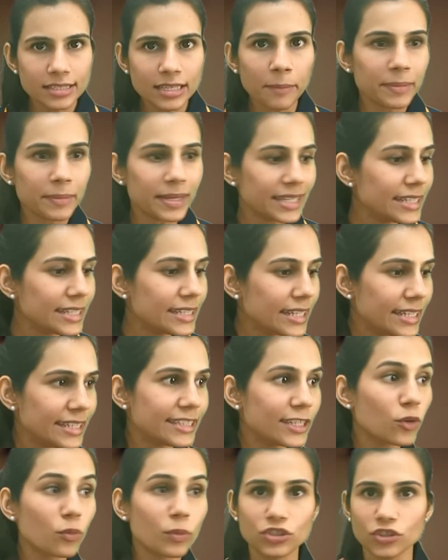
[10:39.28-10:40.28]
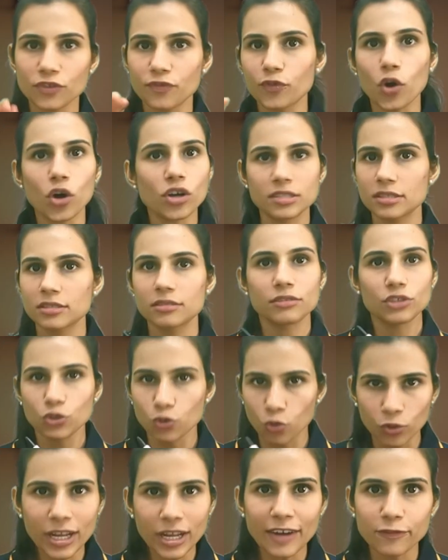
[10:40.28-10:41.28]
is completely deleted, which of course
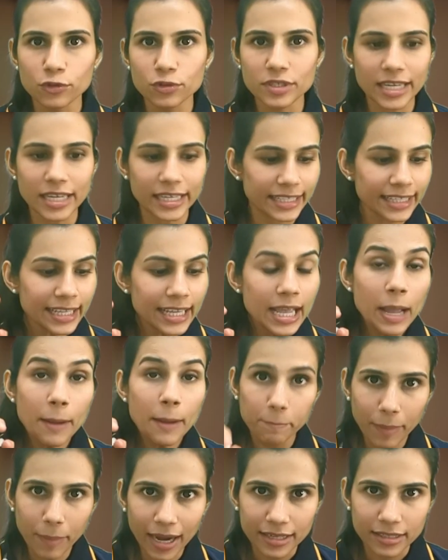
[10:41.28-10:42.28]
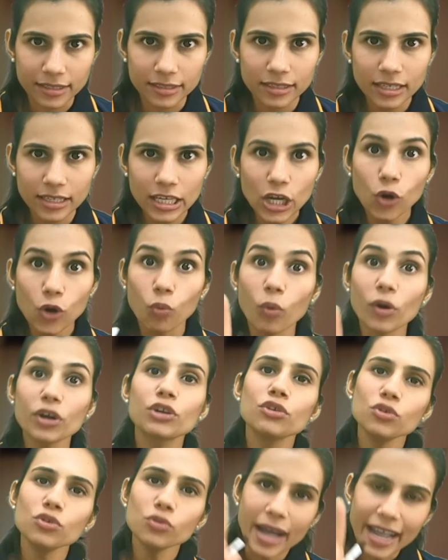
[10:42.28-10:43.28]
you don't have to study. But
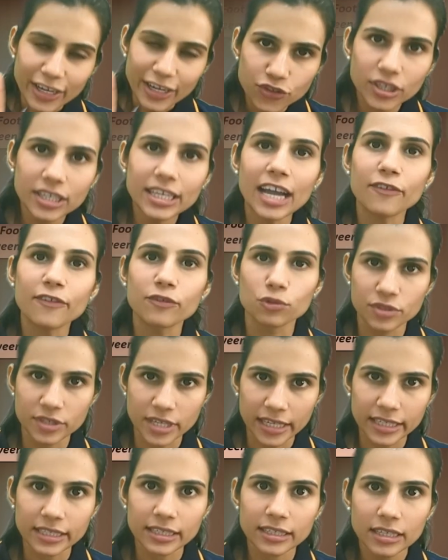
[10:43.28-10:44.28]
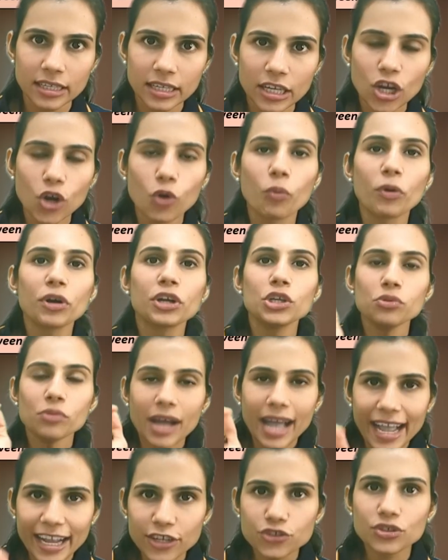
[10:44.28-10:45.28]
what do you actually have to study? What do you
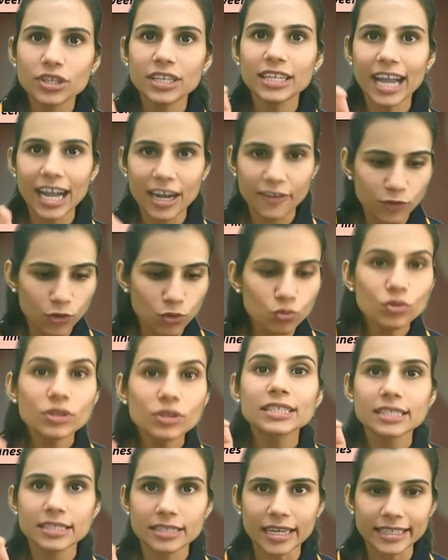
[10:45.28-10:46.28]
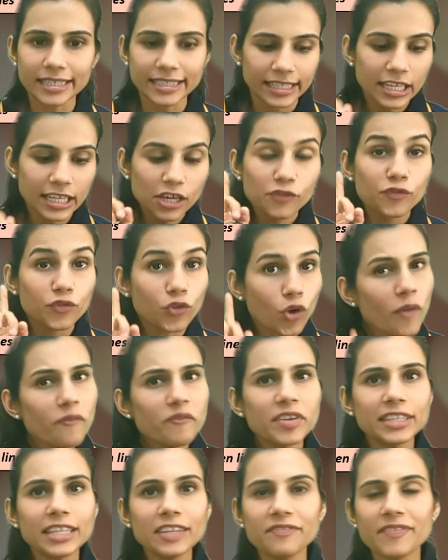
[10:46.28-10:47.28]
actually have to study?
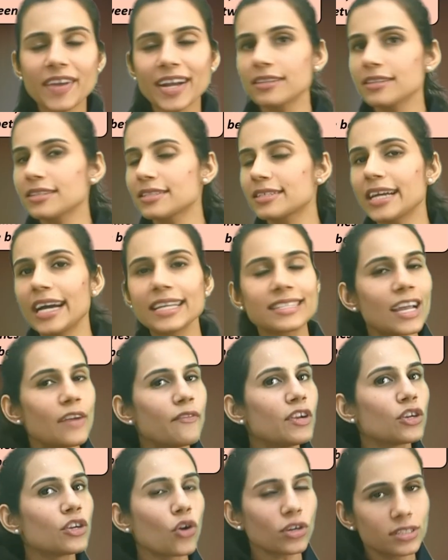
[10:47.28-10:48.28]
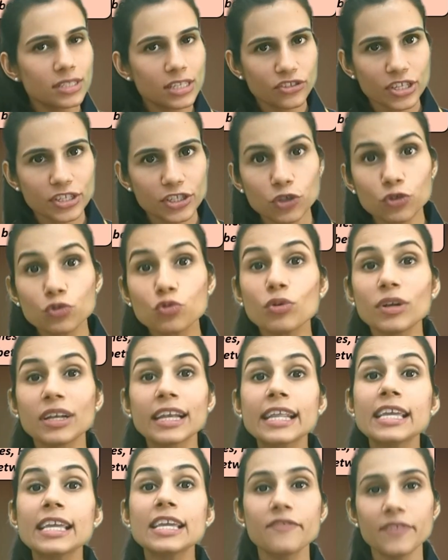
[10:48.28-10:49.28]
From within vectors, guys, I will not suggest you to
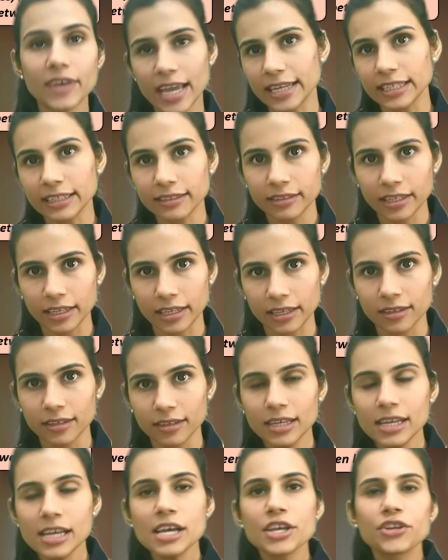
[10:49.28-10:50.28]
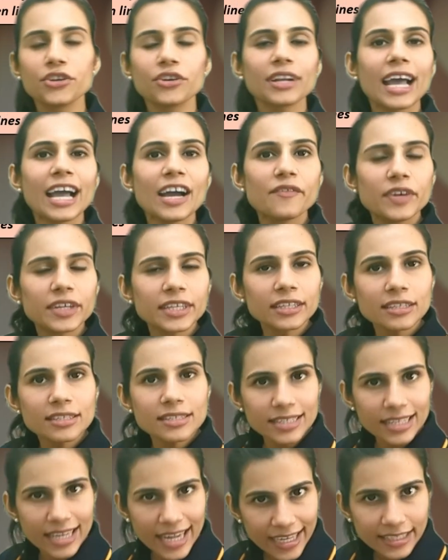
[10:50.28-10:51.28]
leave anything. Here I have written a
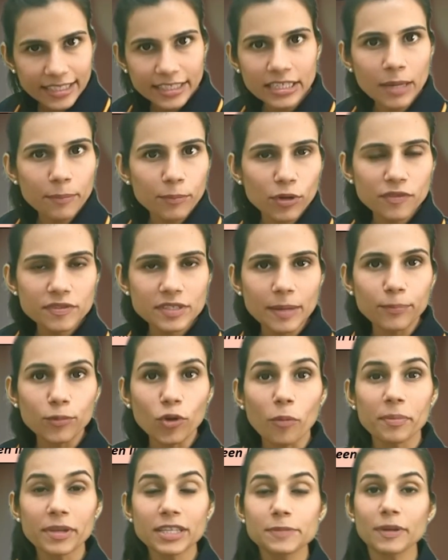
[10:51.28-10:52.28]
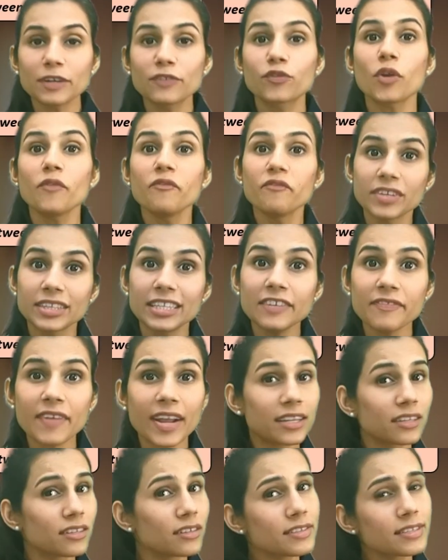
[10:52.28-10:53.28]
selected number of subtopics, but from within
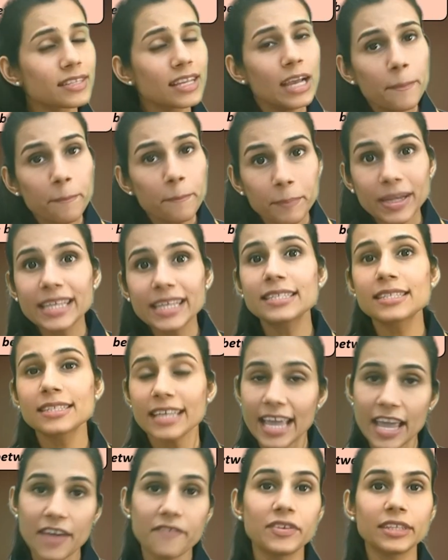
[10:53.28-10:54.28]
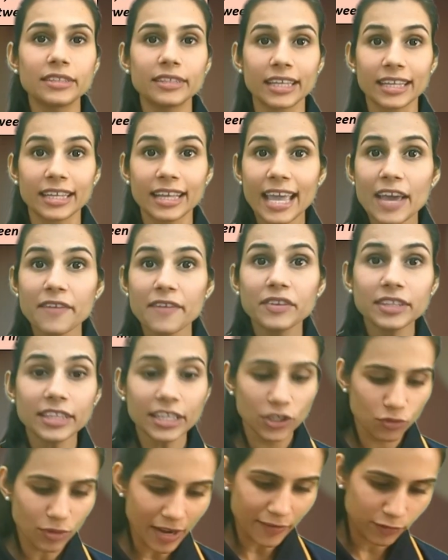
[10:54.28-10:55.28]
vectors, please,
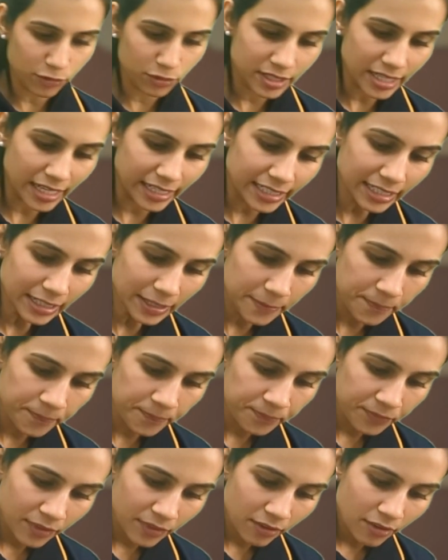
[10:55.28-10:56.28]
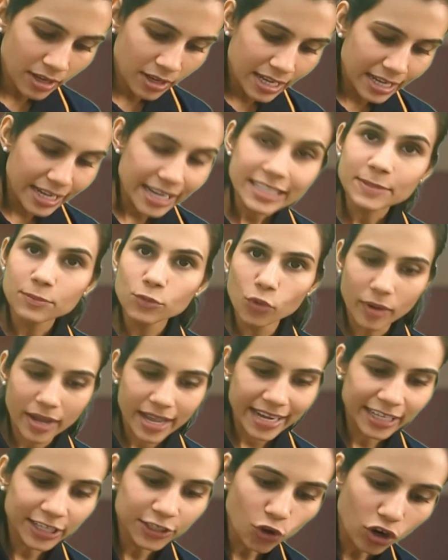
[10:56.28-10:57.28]
everything you have to study. Let's move
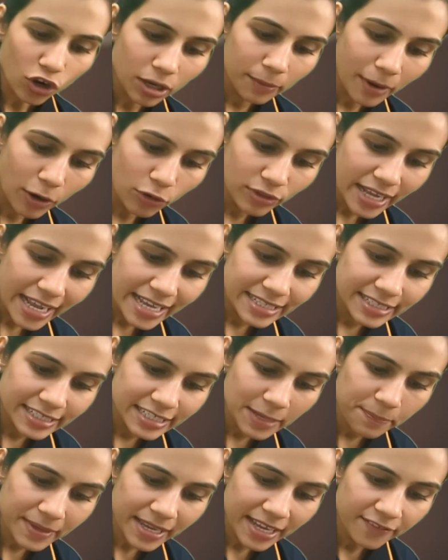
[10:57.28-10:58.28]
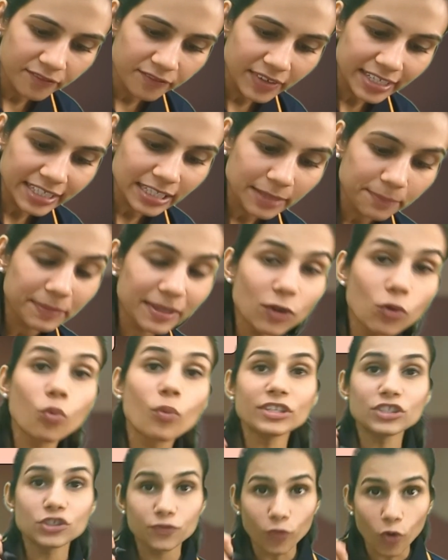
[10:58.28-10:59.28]
ahead and talk about STP and VTP,
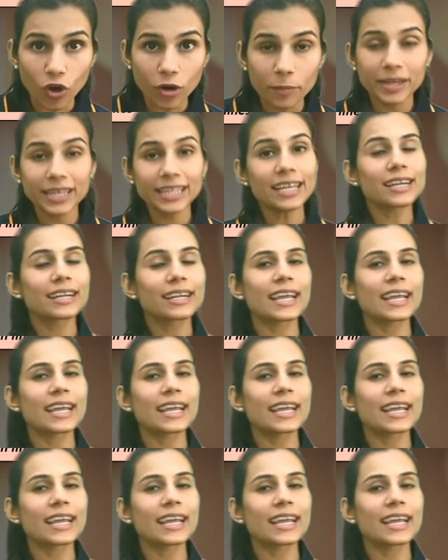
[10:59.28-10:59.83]
which formally